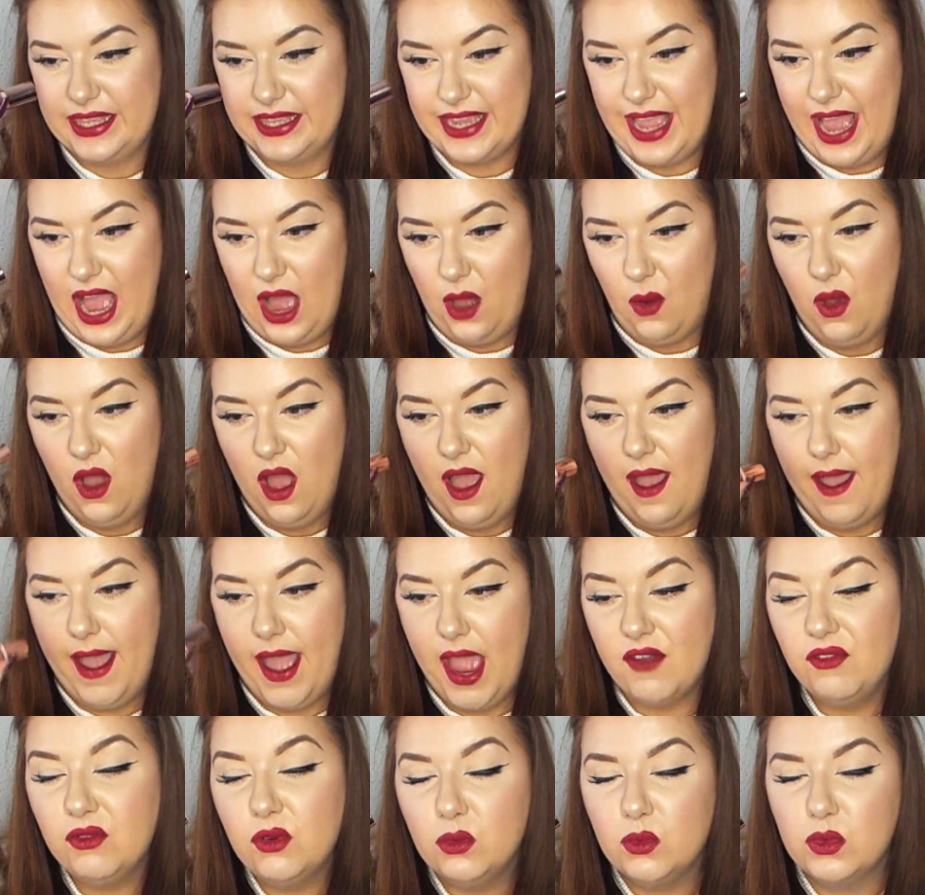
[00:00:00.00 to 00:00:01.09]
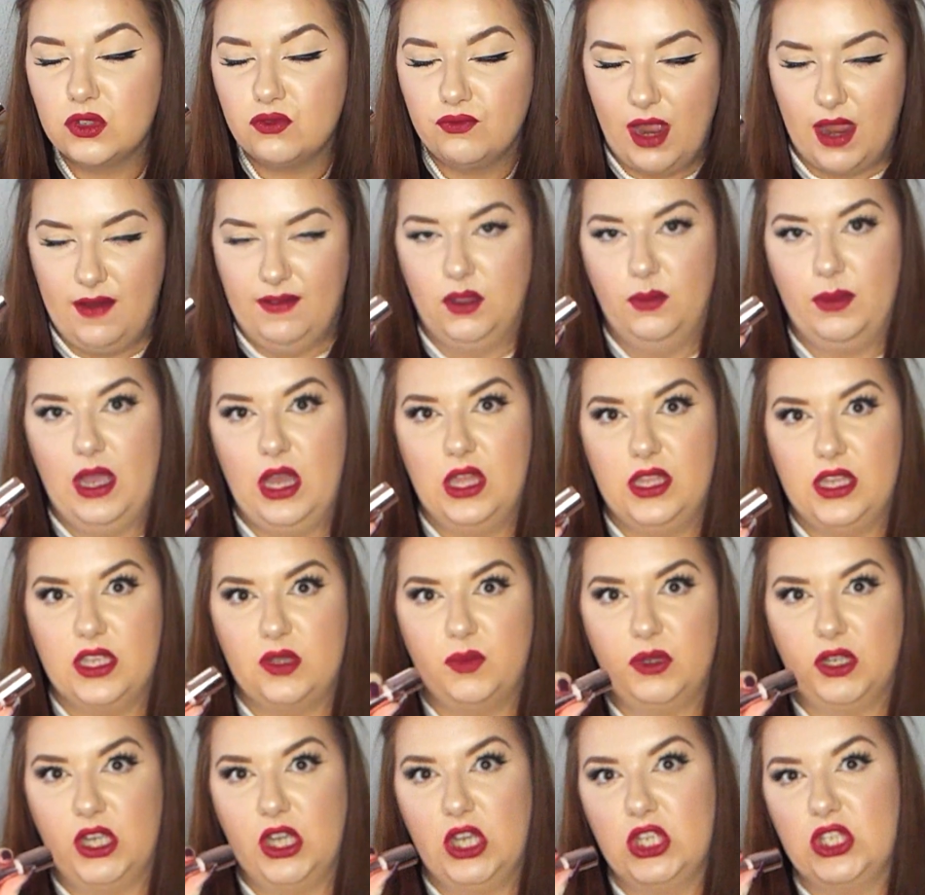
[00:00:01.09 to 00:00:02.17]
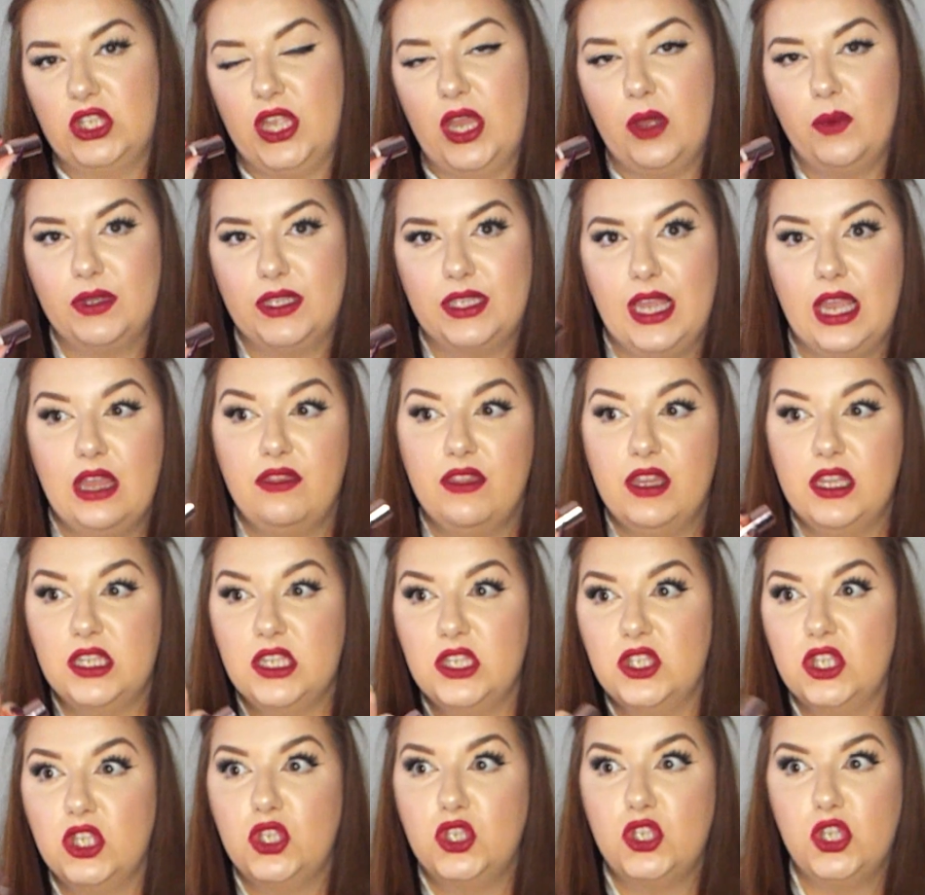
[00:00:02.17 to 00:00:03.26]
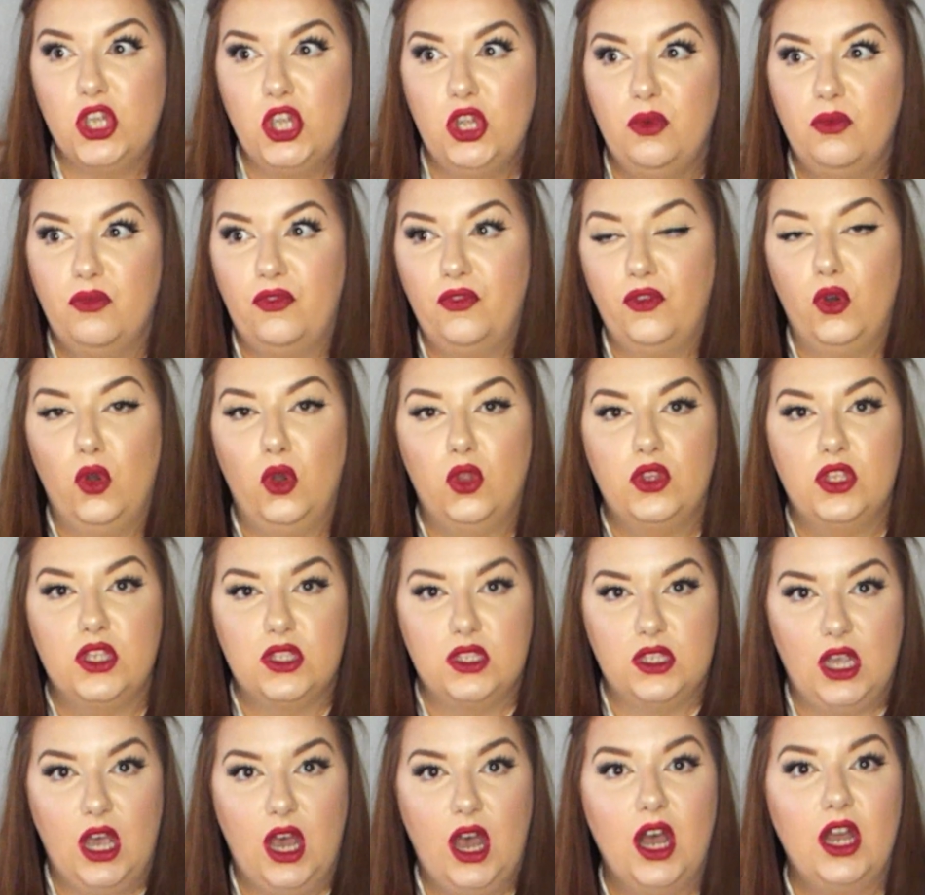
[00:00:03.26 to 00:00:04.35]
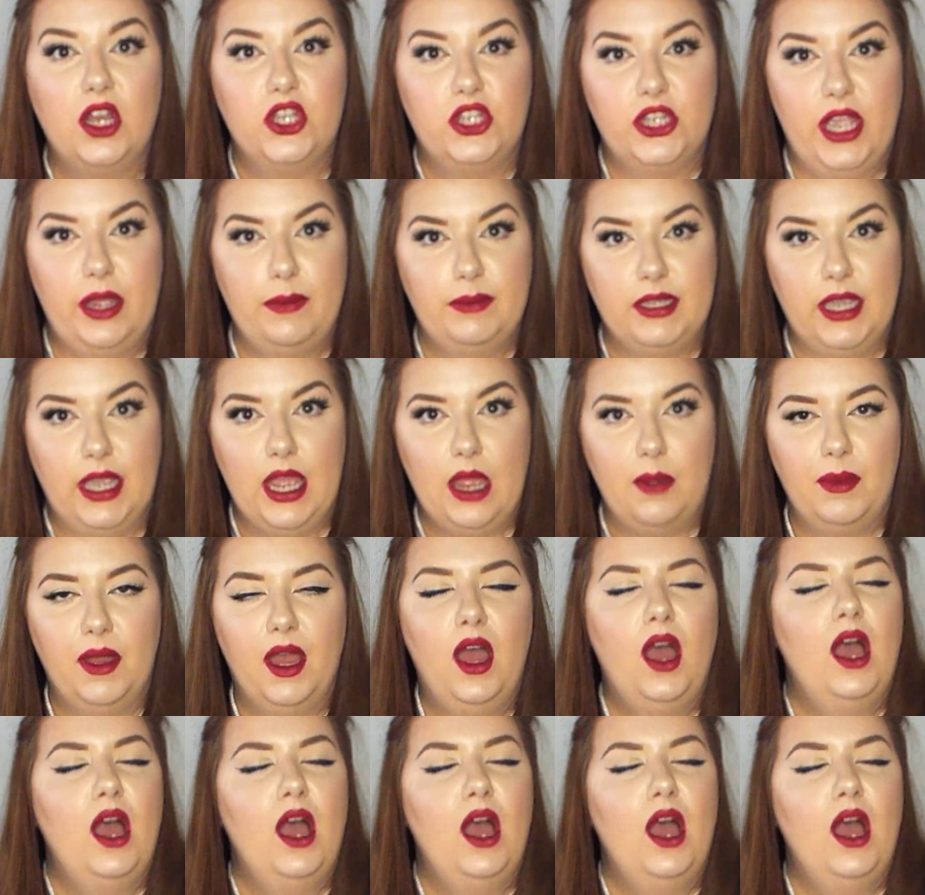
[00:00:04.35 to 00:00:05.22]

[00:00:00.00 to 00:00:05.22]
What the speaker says: Now, everyone was raving about this because they were saying this is the dupe for the Tarte Shape Tape.